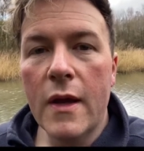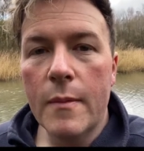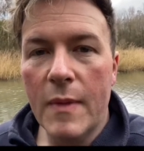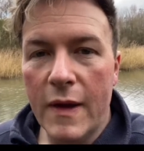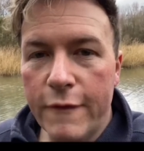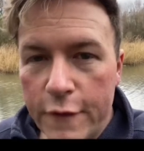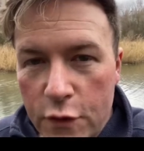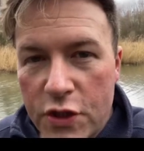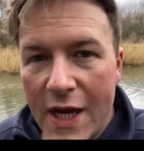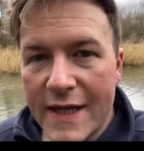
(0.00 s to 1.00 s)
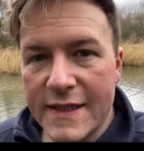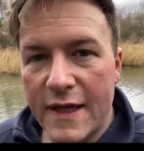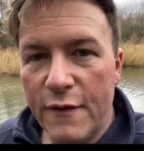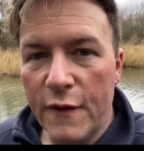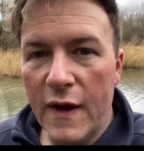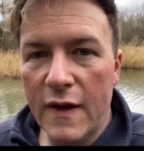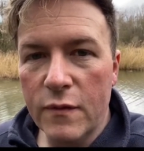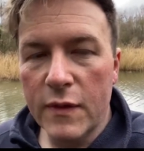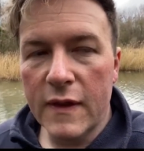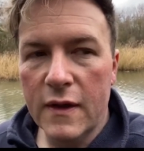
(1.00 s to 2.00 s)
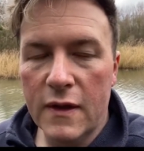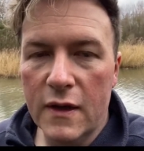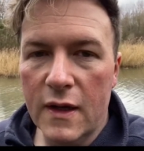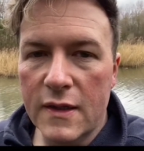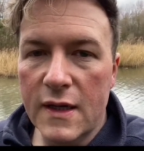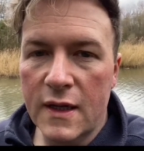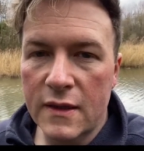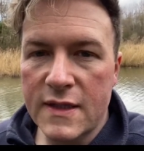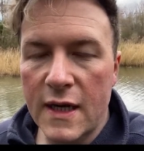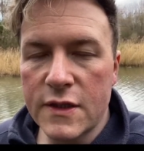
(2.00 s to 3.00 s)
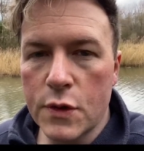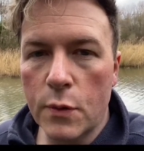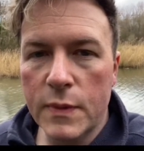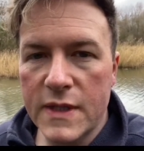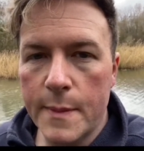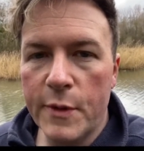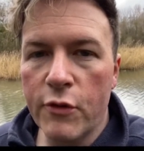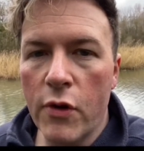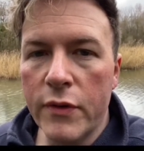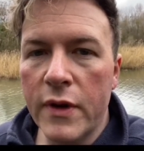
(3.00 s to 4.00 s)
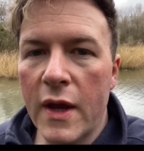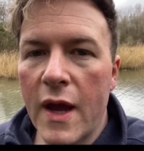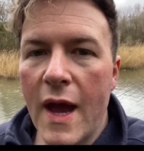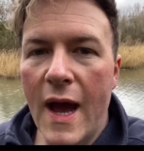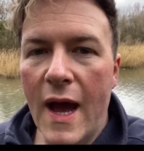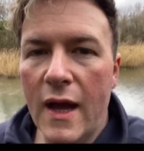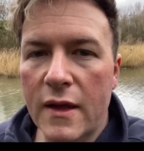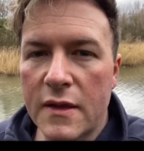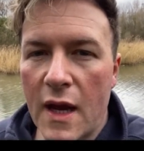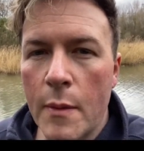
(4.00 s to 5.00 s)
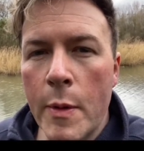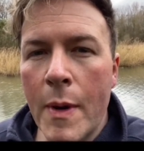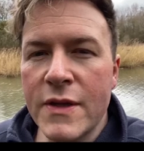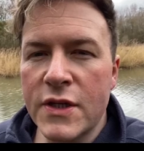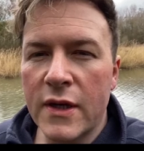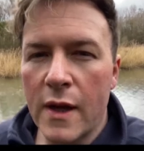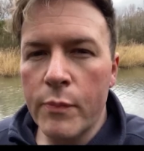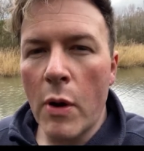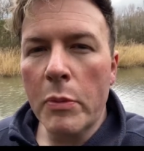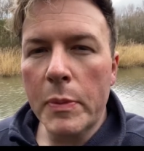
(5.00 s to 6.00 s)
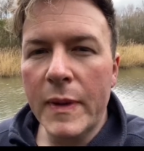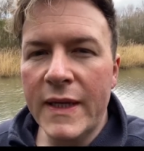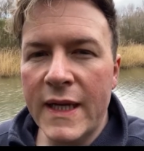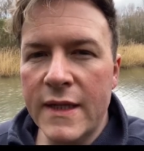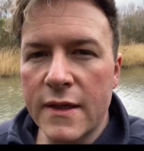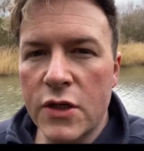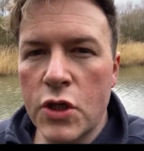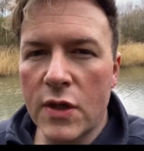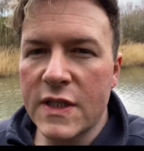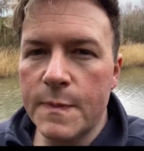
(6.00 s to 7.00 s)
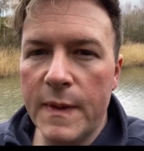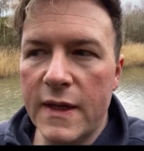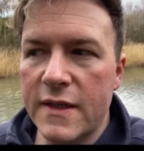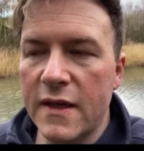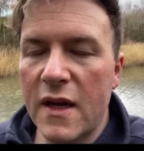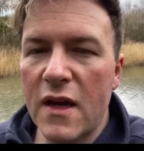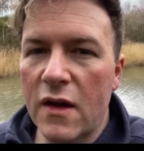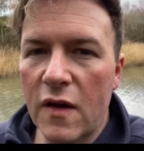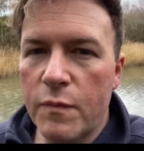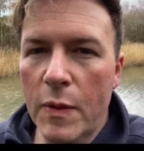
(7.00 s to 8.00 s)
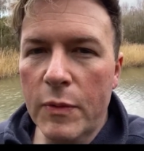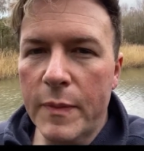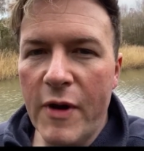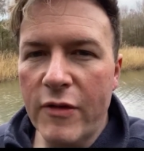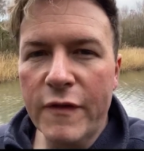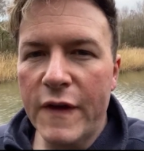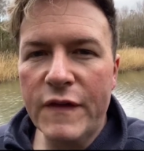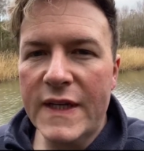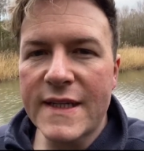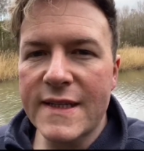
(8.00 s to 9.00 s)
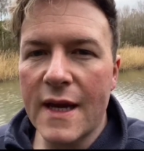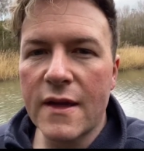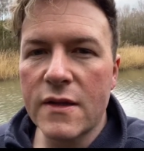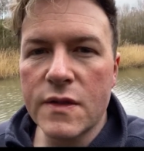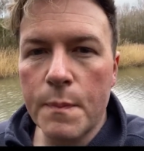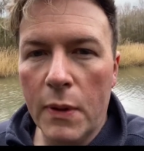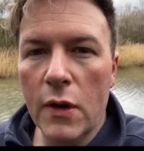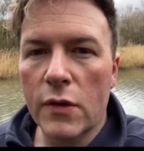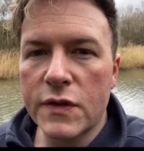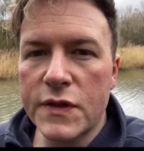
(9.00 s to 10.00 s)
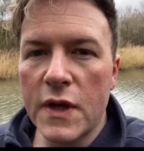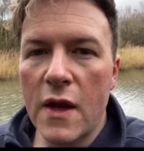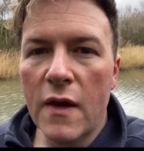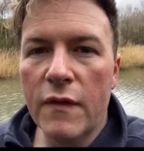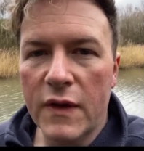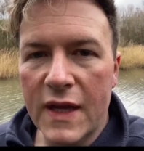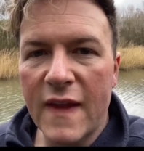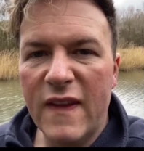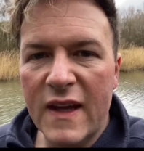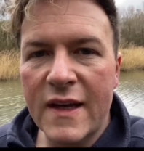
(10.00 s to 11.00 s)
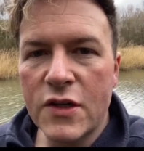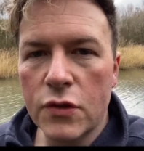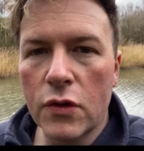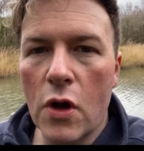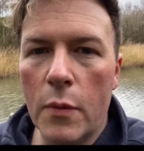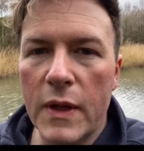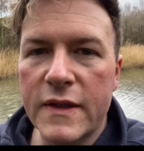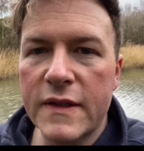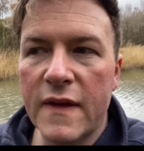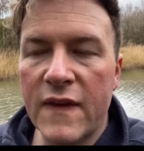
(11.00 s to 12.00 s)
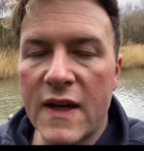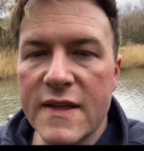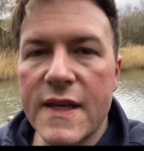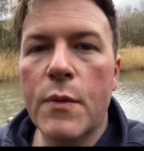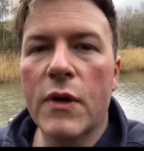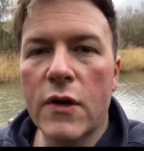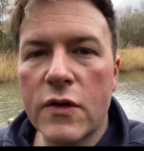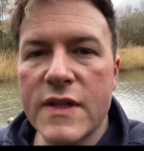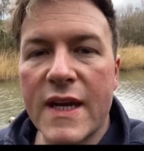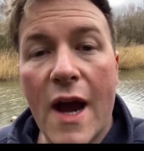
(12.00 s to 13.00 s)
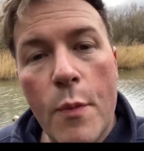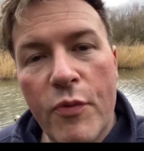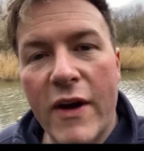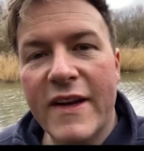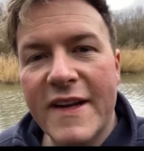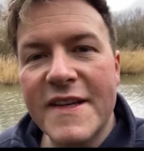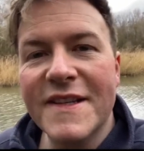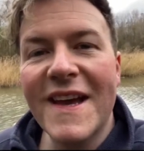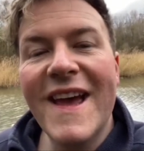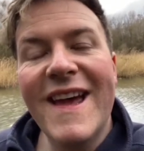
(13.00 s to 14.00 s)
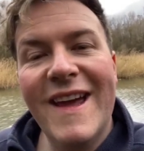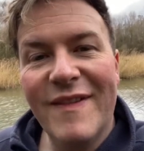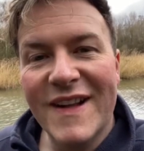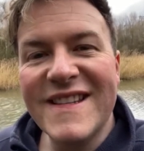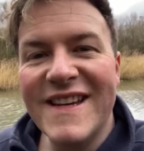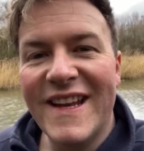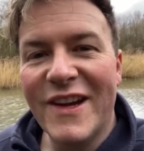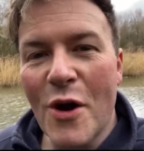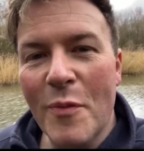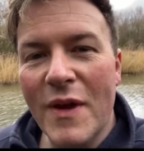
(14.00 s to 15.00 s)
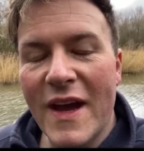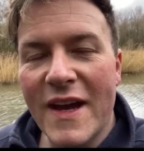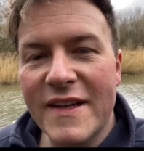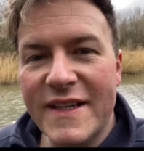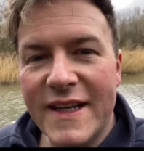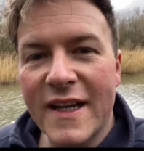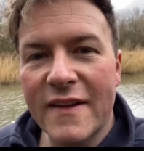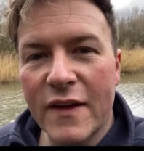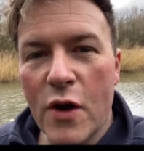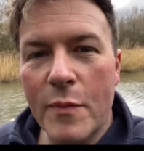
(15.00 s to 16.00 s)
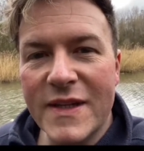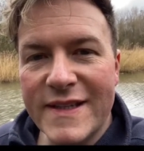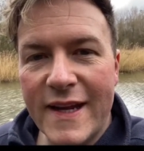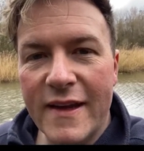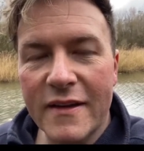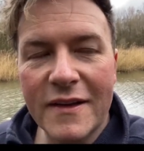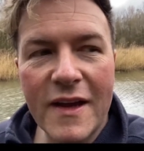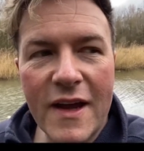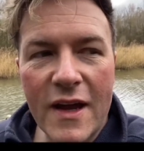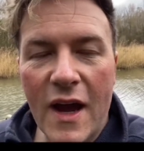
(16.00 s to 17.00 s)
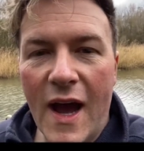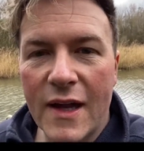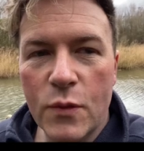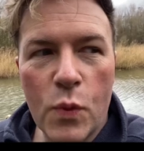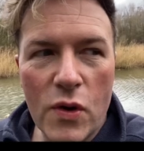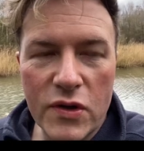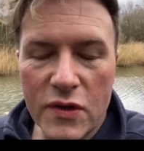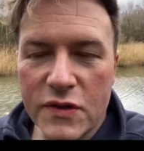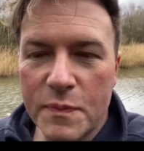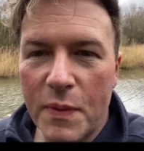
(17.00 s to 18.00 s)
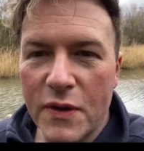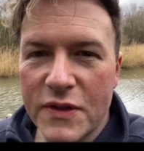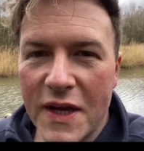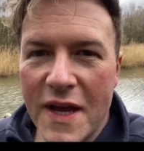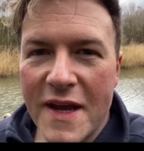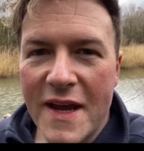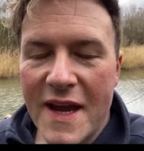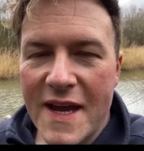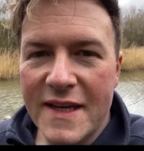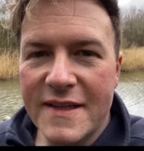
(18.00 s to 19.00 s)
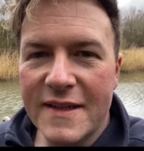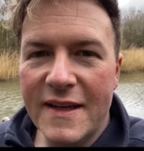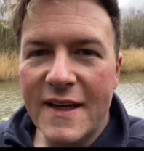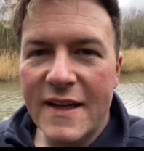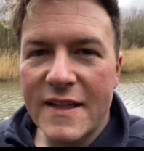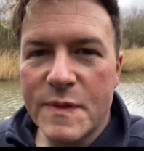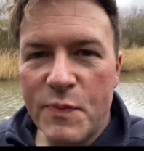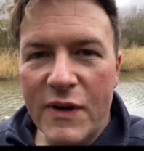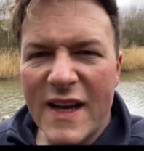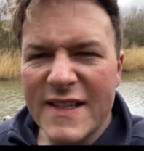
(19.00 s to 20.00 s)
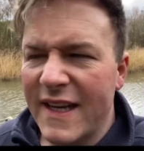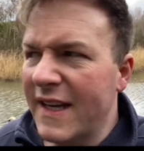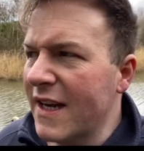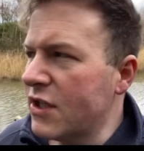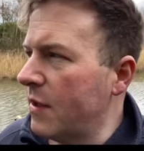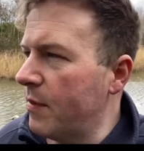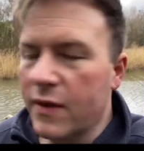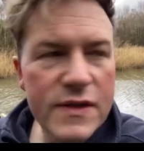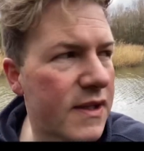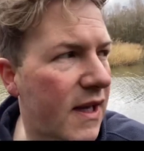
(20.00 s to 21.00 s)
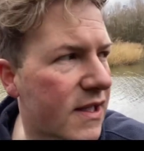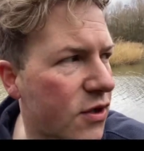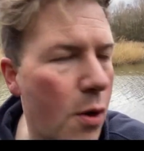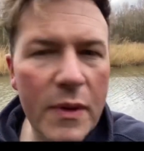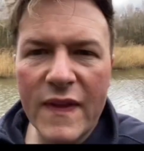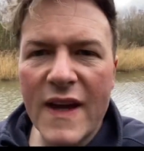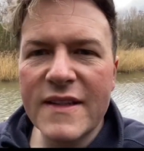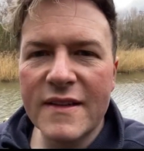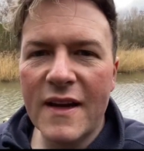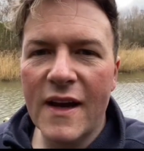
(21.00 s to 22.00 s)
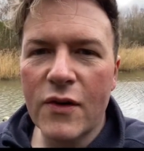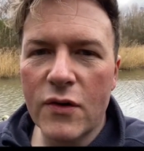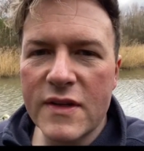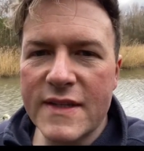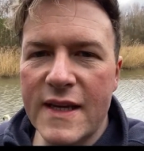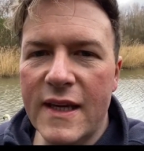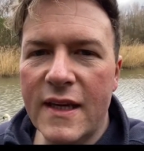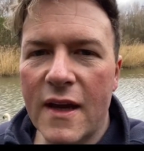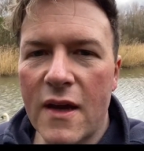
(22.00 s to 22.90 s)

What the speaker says: my Fuji X-T5 with a telescope adapter on, and I'm imagining I'll probably need a shutter speed of probably around 15 seconds plus to get the initial comet, and then I'll see what it looks like, how bright it is, if I can see any detail in the comet's tail and whatnot. But it's pretty exciting actually, because the last comet that I got to see